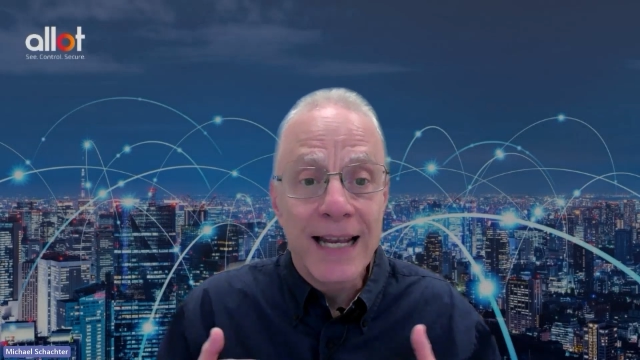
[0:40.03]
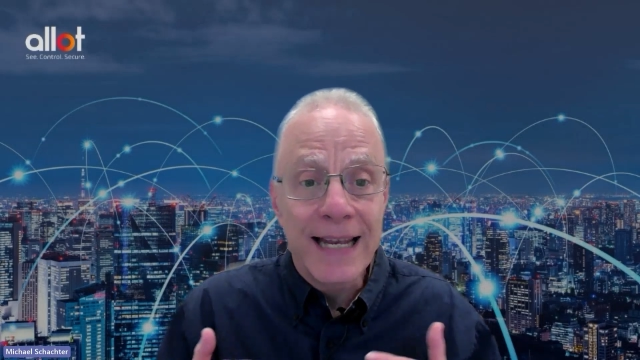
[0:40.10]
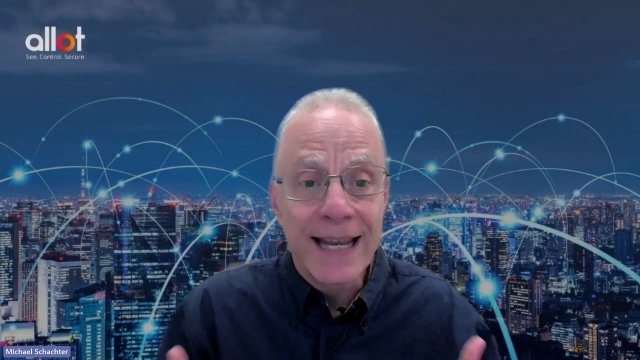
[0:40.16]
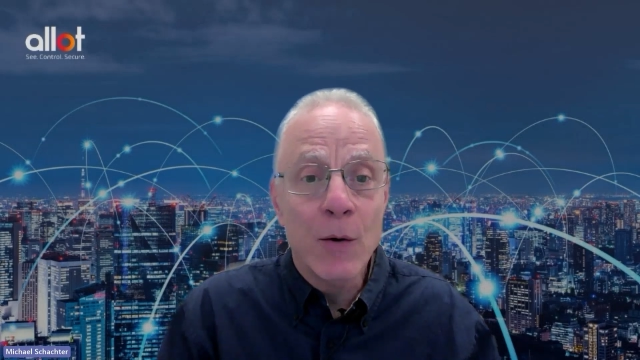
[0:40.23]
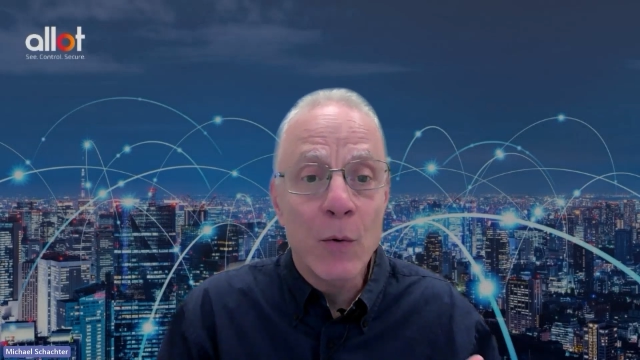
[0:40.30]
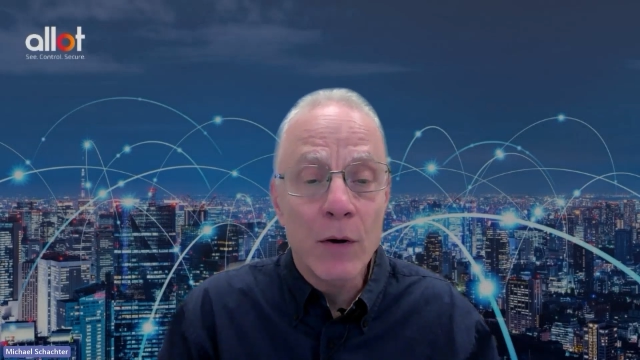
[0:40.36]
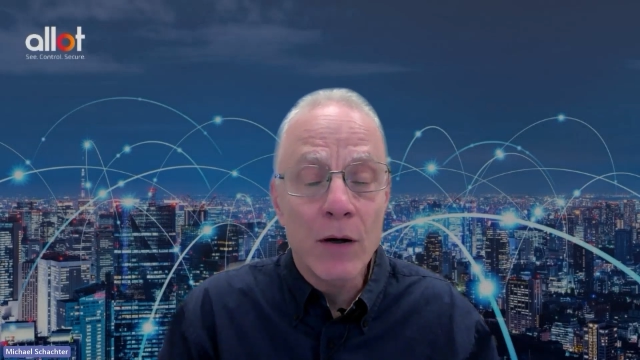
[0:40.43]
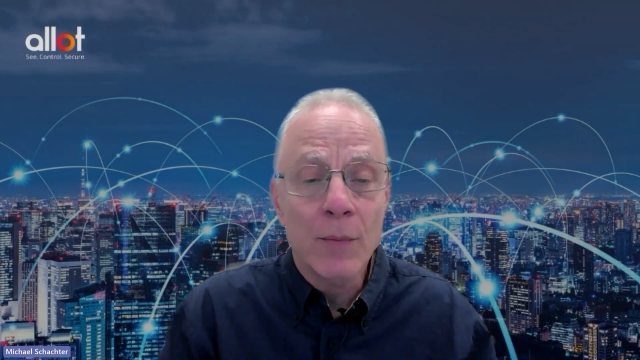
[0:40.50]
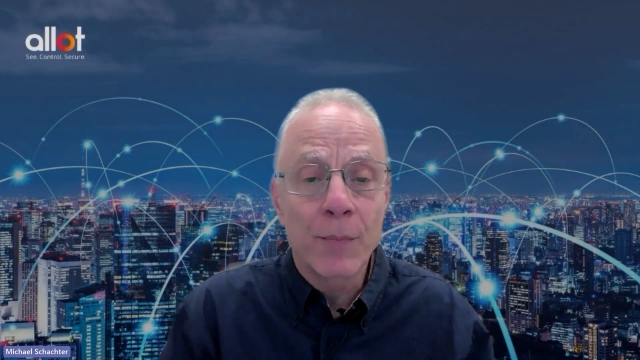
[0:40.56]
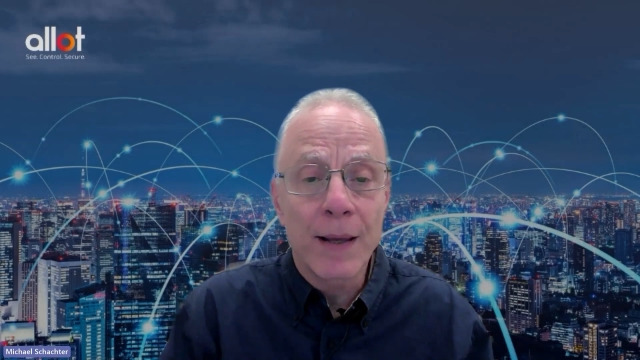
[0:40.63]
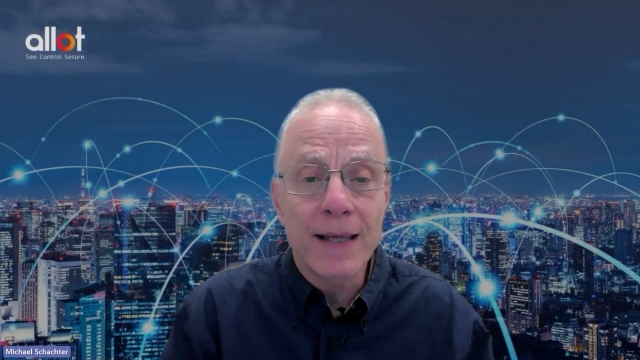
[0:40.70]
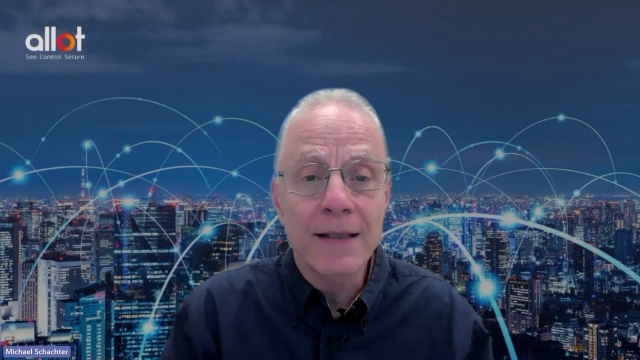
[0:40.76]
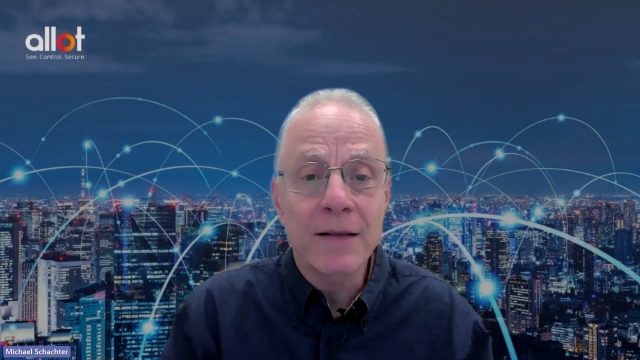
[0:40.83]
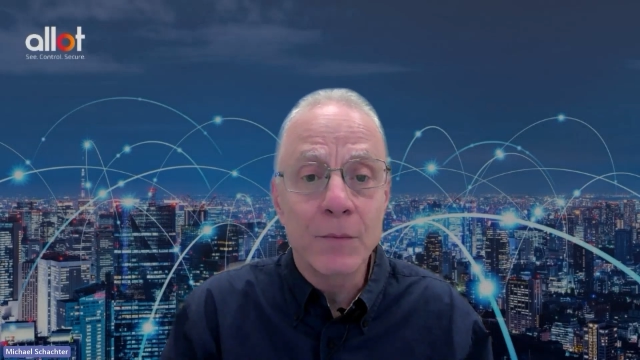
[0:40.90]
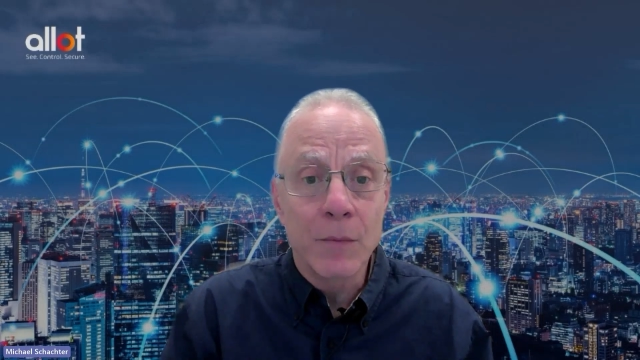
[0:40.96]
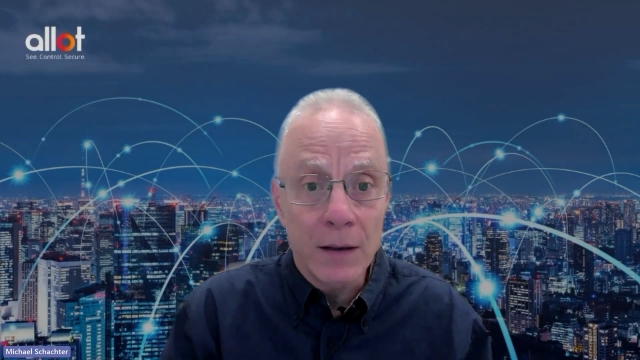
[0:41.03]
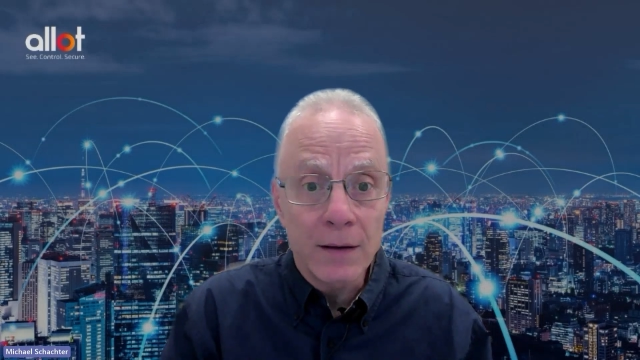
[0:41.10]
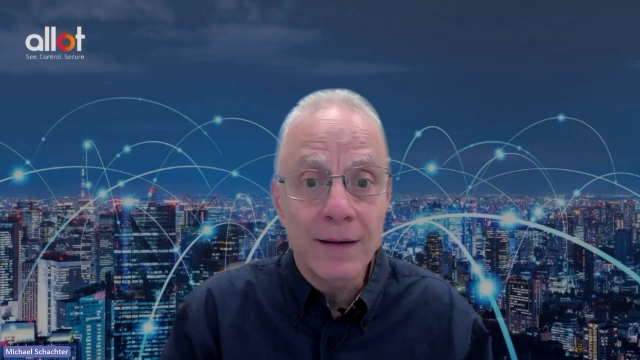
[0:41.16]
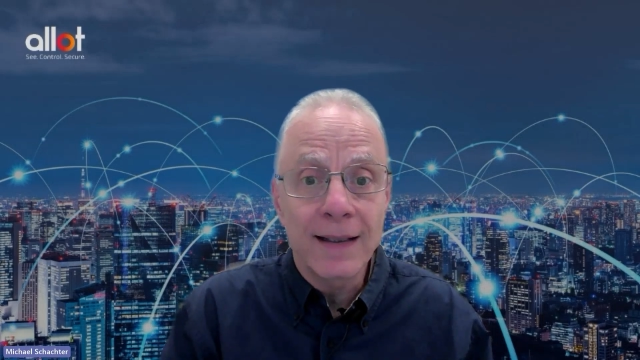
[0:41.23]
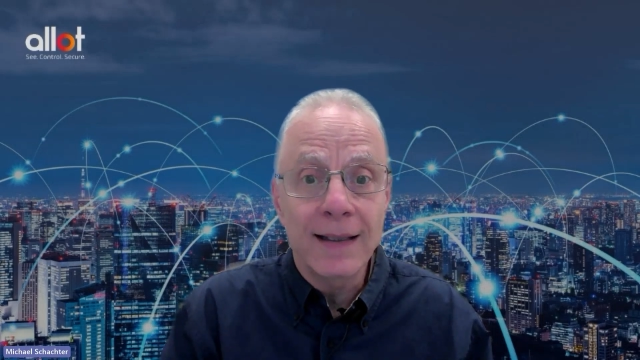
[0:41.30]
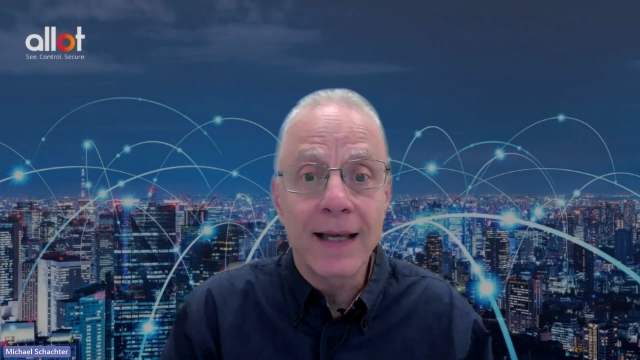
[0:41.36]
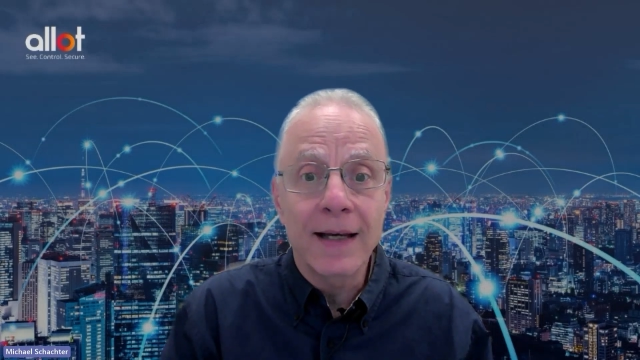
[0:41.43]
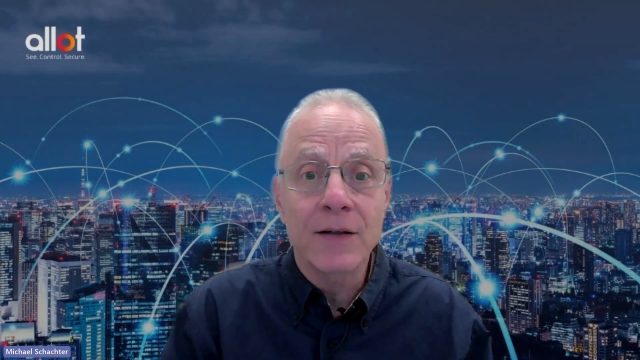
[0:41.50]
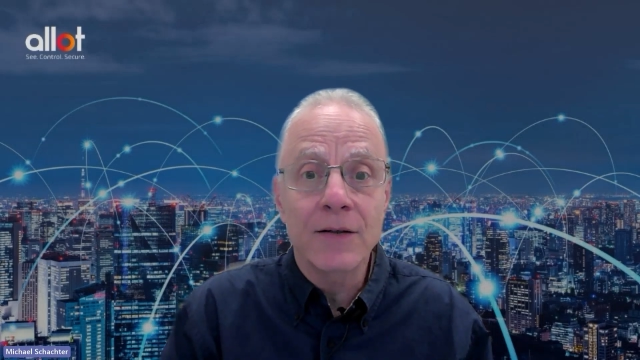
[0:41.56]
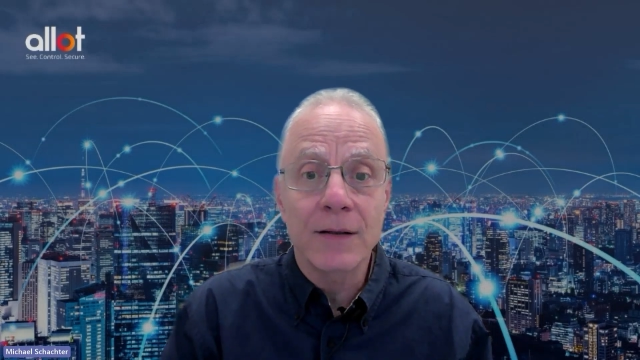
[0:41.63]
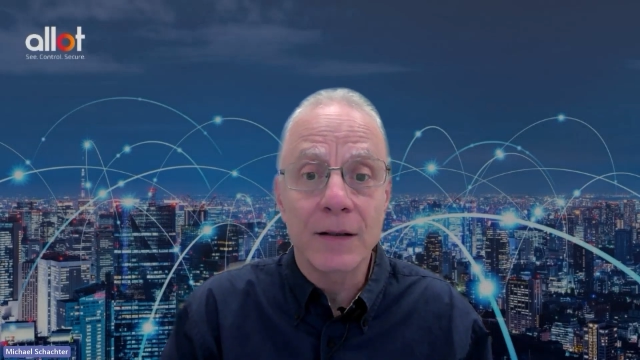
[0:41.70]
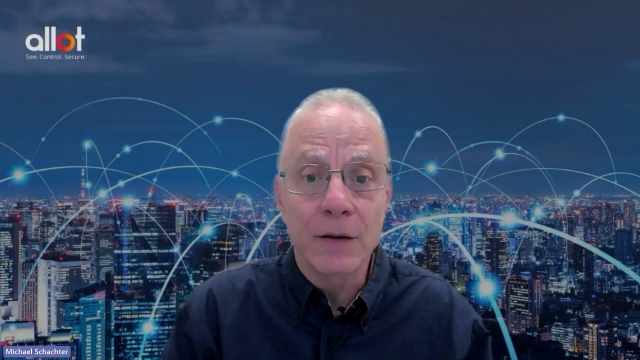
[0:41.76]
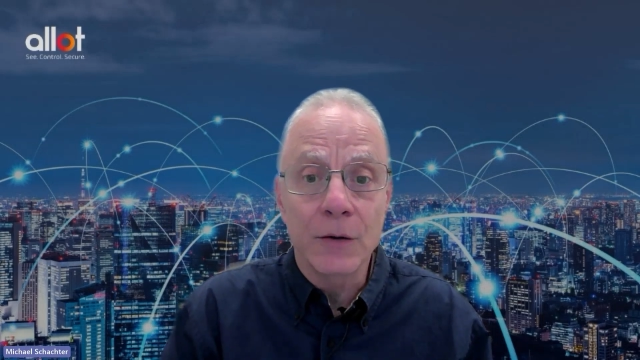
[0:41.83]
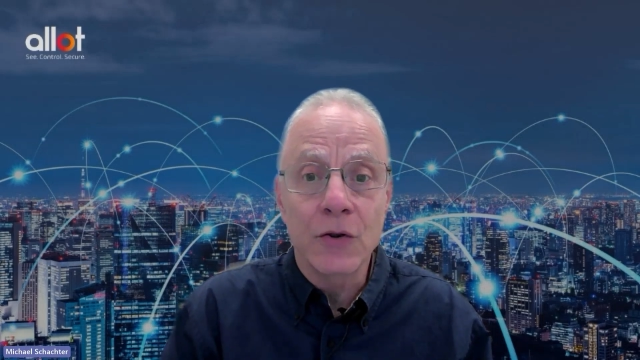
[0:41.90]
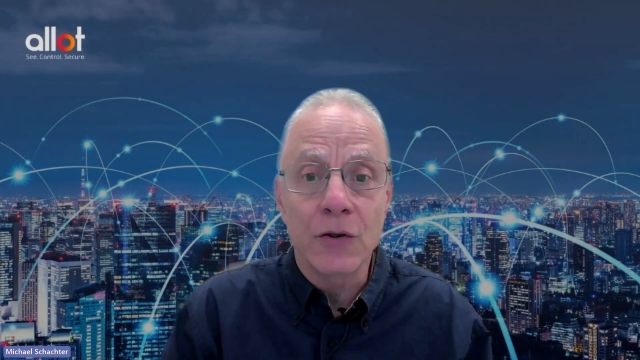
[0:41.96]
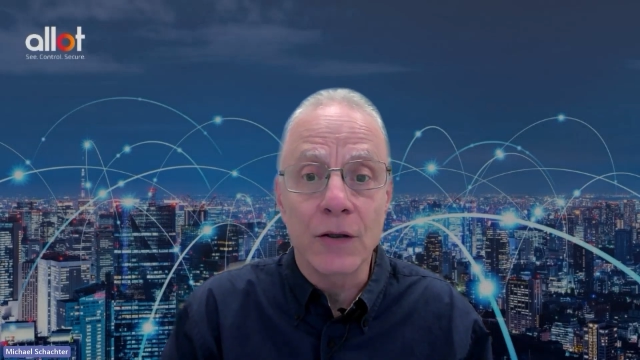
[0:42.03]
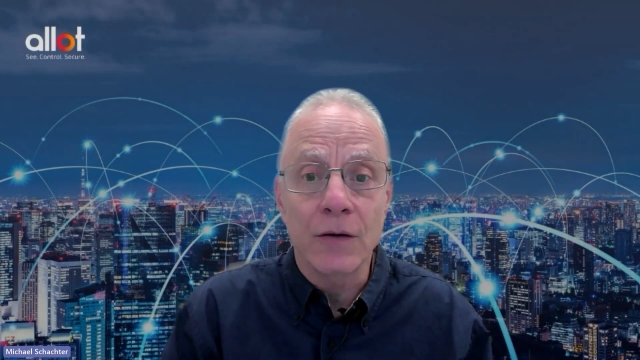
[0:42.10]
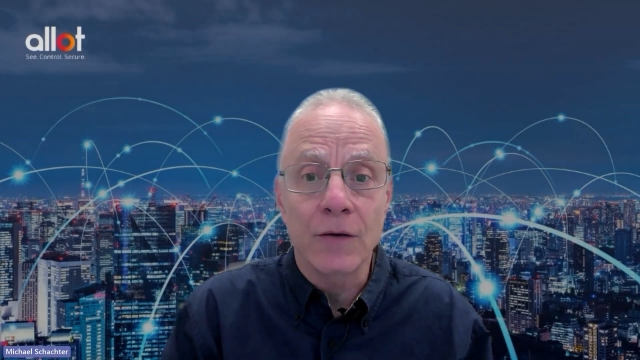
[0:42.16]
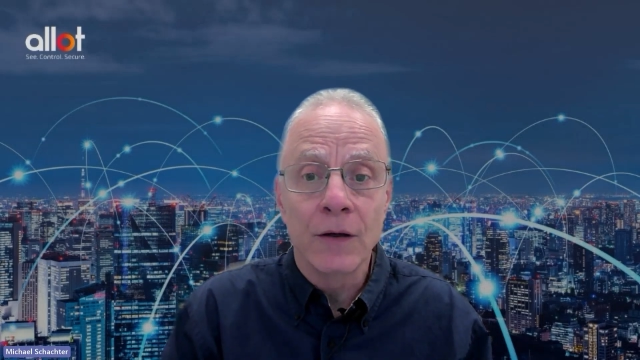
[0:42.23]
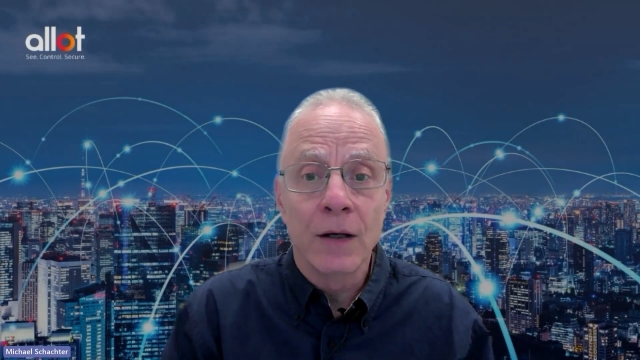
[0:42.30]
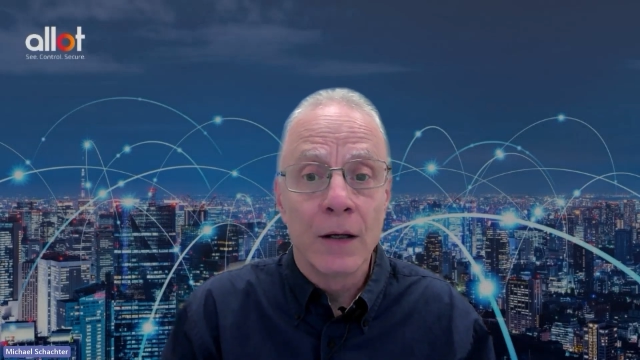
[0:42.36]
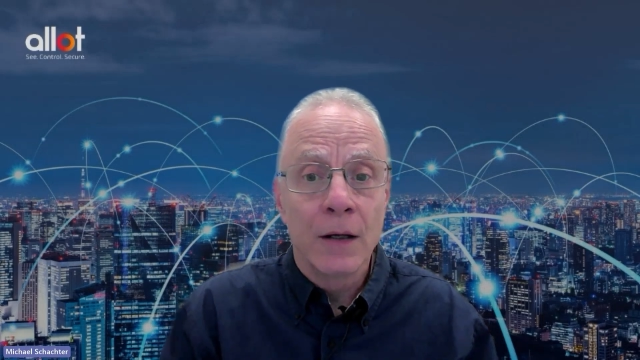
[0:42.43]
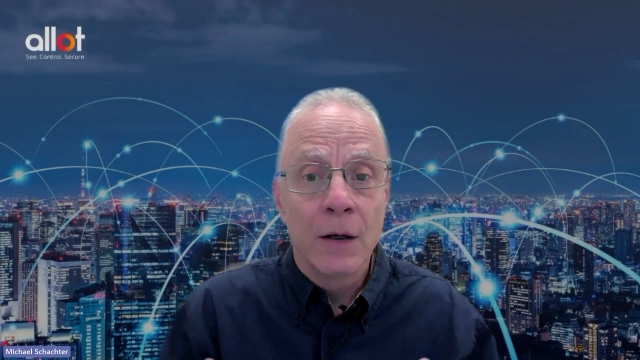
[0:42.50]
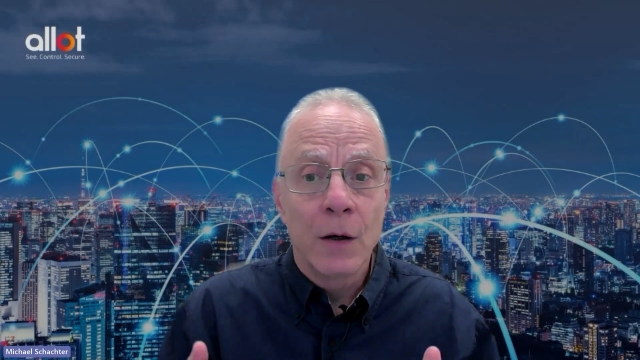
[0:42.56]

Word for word: network-based multi-layer solutions?